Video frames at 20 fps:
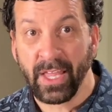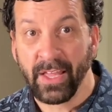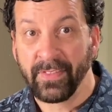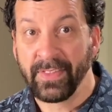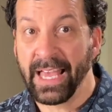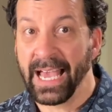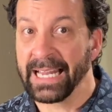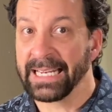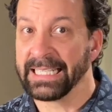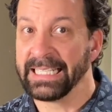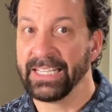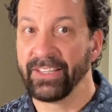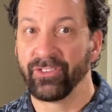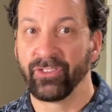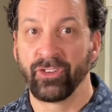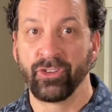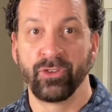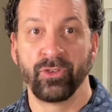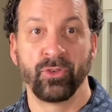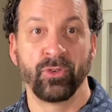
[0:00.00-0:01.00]
That leads
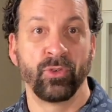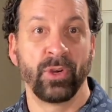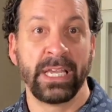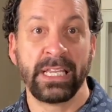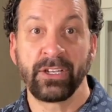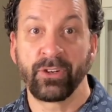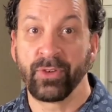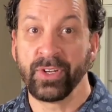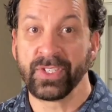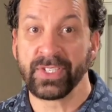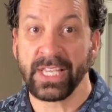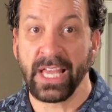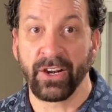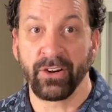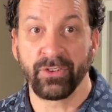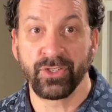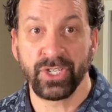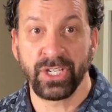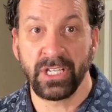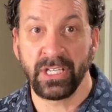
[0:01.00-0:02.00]
to increased
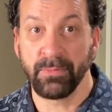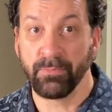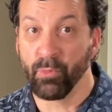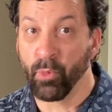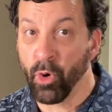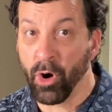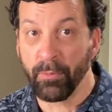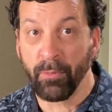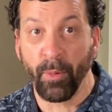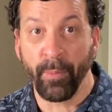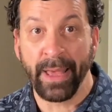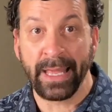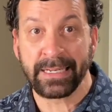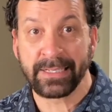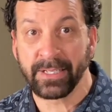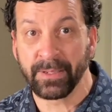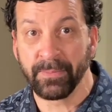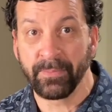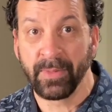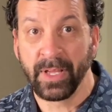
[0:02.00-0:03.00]
energy, more
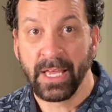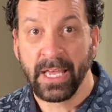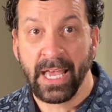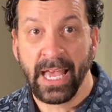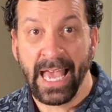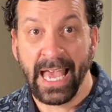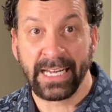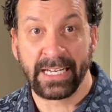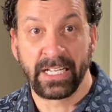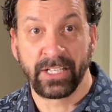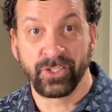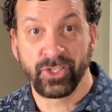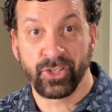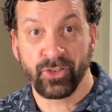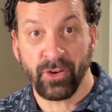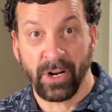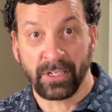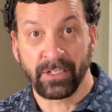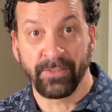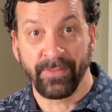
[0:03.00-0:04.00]
momentum, and
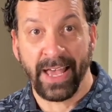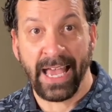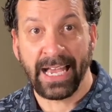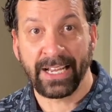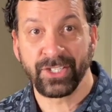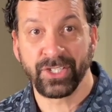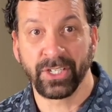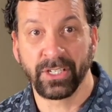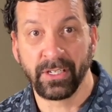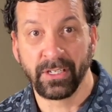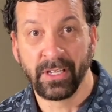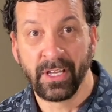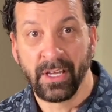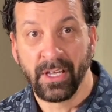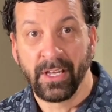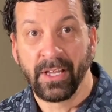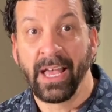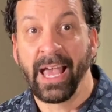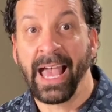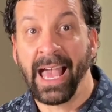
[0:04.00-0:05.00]
constructive action.
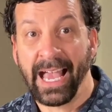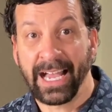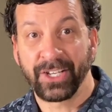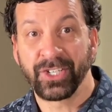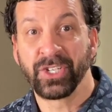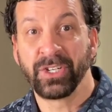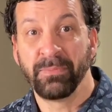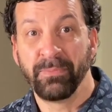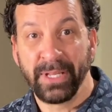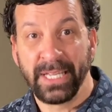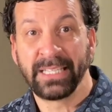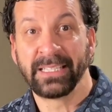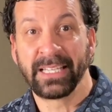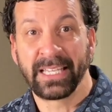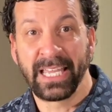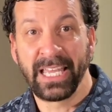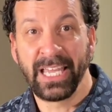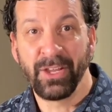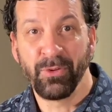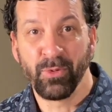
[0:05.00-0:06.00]
Action being the
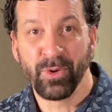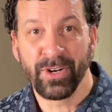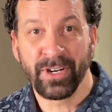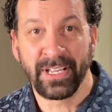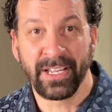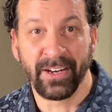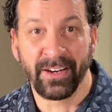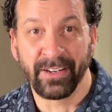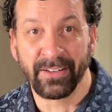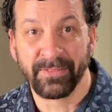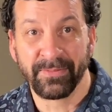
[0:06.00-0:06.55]
key word here.